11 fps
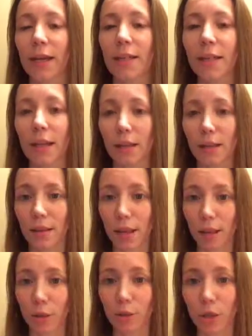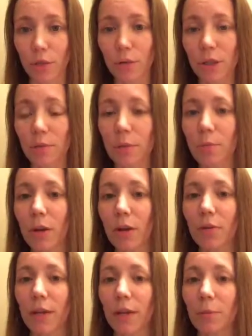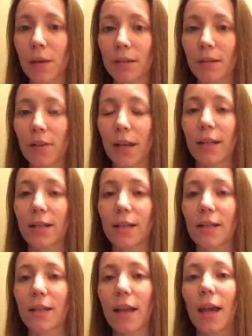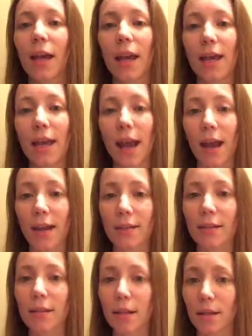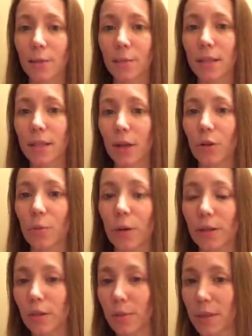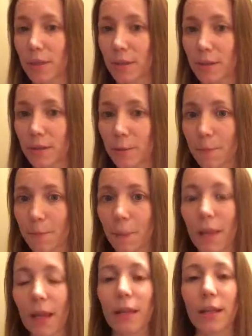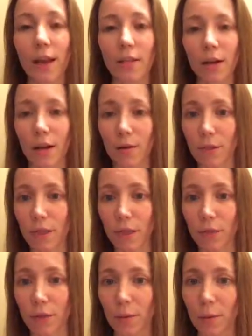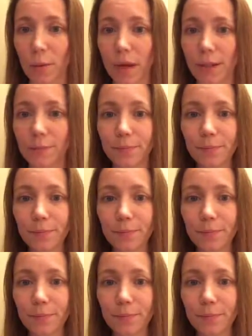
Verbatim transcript: and say that you chose them as part of the random act of kindness and ask them to tell you about their business and then have a conversation with them about it.